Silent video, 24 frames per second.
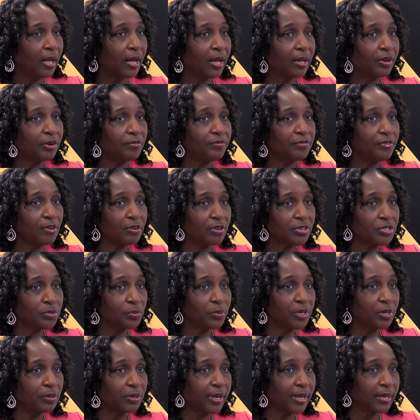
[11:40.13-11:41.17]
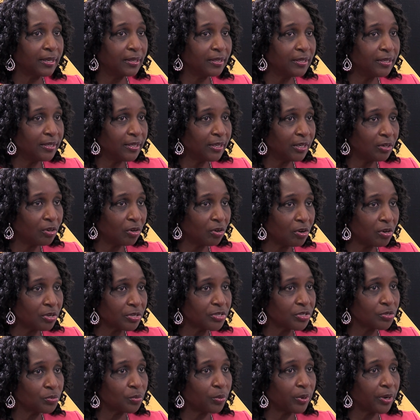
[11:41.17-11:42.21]
And of course, we look at learning
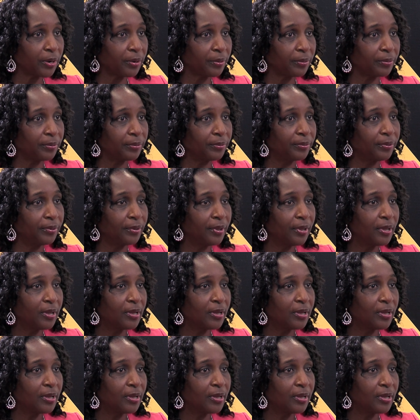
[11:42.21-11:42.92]
loss where